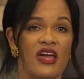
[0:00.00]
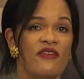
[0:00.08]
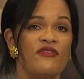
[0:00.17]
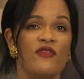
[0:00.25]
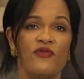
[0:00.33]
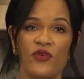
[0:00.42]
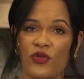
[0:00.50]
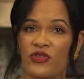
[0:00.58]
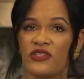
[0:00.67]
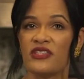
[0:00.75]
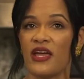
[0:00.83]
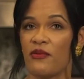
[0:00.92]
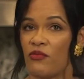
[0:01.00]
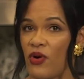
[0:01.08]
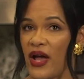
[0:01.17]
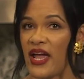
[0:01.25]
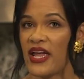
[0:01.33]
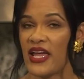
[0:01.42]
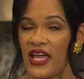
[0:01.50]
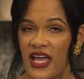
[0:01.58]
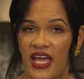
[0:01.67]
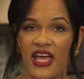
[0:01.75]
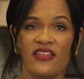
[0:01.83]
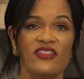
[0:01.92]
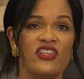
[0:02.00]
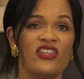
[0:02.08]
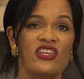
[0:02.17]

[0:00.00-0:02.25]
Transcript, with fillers: If you feel the same way, then